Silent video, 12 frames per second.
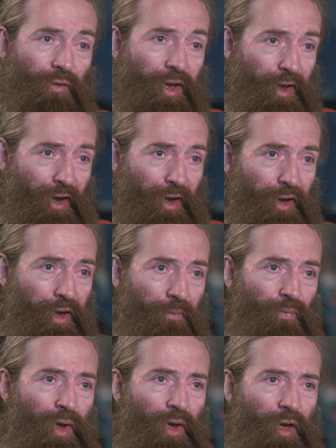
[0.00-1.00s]
physics.
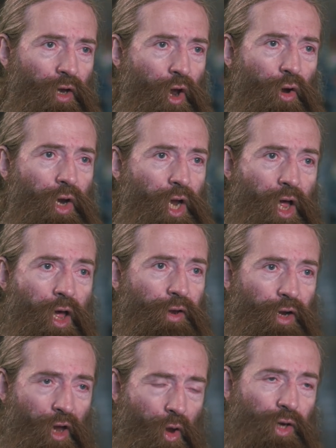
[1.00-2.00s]
You know, cars
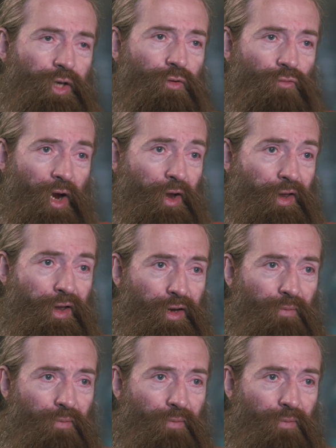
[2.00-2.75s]
are going to rust.